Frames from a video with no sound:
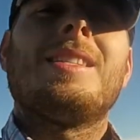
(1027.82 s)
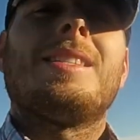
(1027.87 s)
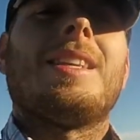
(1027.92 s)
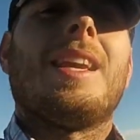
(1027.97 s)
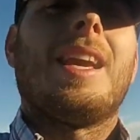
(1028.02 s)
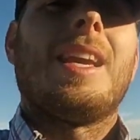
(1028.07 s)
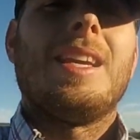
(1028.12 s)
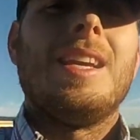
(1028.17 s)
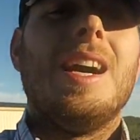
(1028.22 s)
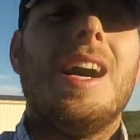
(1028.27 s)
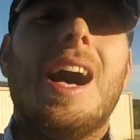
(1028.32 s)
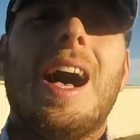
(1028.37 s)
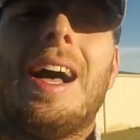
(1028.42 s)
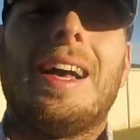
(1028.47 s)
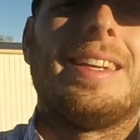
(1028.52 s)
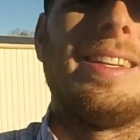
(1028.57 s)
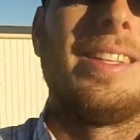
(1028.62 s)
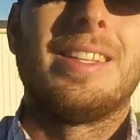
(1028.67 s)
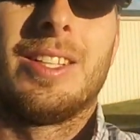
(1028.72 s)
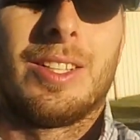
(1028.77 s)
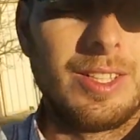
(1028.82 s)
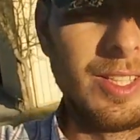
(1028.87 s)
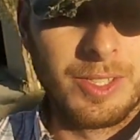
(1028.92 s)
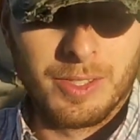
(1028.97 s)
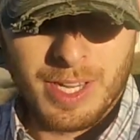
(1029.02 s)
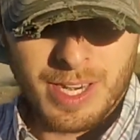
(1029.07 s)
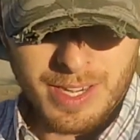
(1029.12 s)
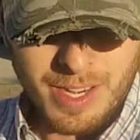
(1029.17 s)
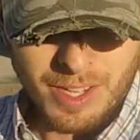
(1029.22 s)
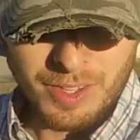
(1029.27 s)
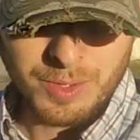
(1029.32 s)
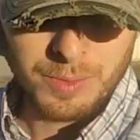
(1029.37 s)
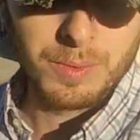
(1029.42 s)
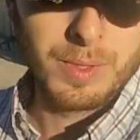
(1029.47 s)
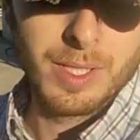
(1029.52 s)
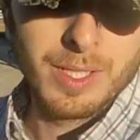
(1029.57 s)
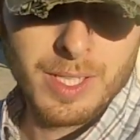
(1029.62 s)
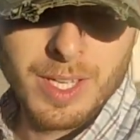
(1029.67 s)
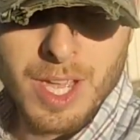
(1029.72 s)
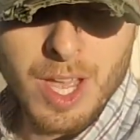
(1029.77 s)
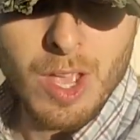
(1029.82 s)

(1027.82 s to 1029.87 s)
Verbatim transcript: say I need to load another one